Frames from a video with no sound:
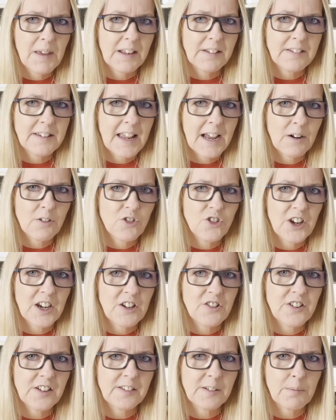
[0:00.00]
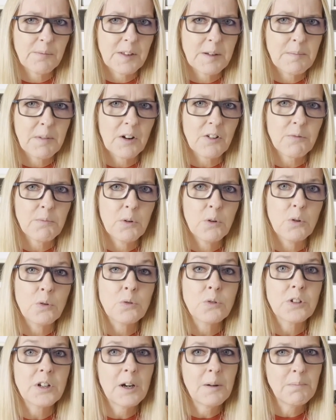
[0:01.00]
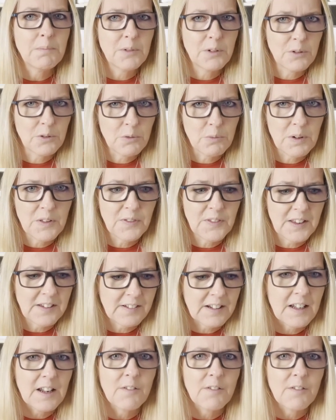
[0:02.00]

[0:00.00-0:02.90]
has now changed to something much more autumnal with this